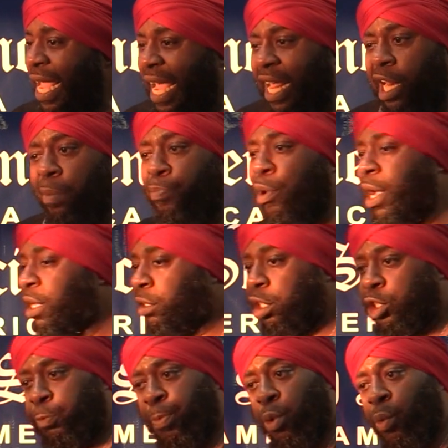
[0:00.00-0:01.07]
He didn't bring us
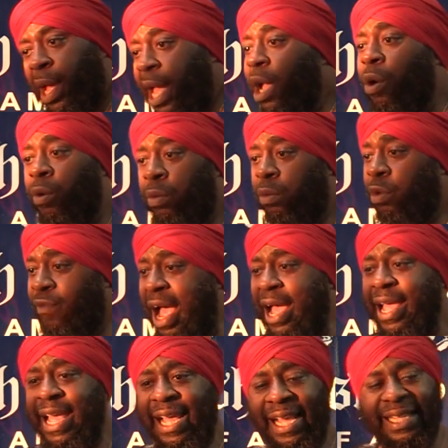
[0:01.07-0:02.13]
a spook hell, right?